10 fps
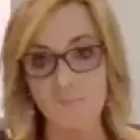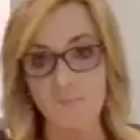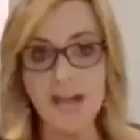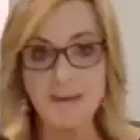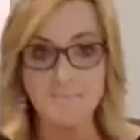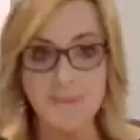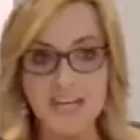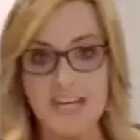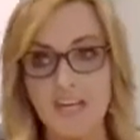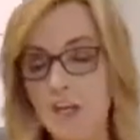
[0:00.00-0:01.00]
my
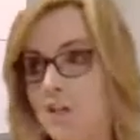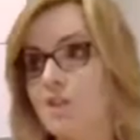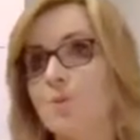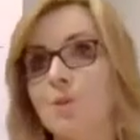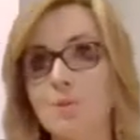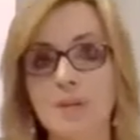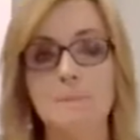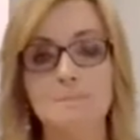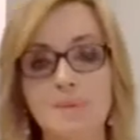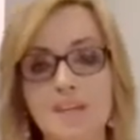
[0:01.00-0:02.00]
money. So you
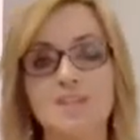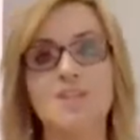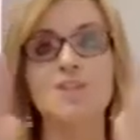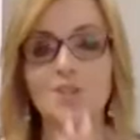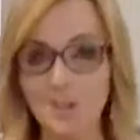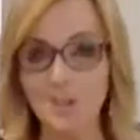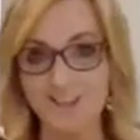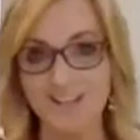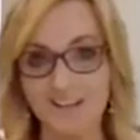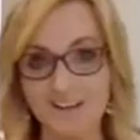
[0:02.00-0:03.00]
can be certain